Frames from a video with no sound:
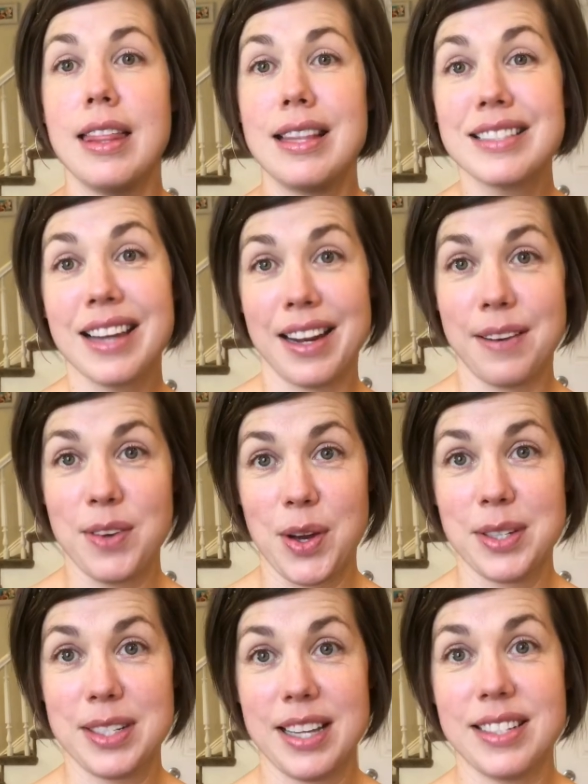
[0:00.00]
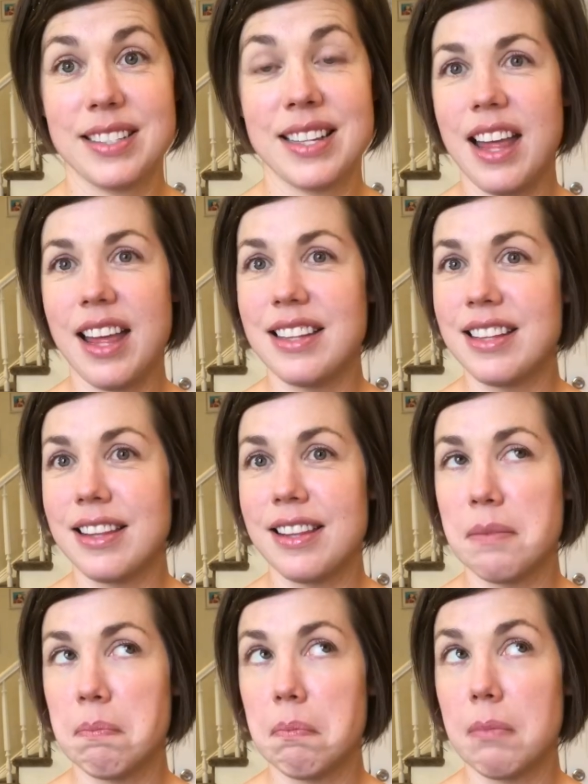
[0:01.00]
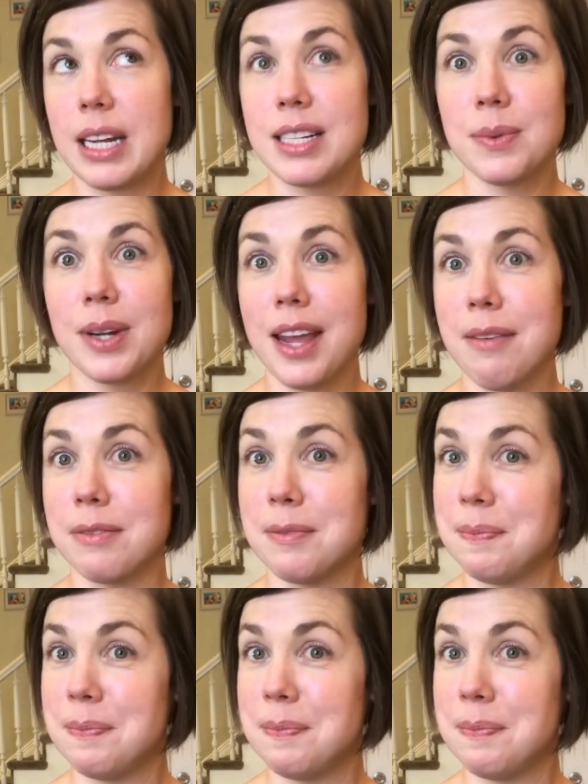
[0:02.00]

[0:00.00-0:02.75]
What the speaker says: this kind of content. And that is what I have.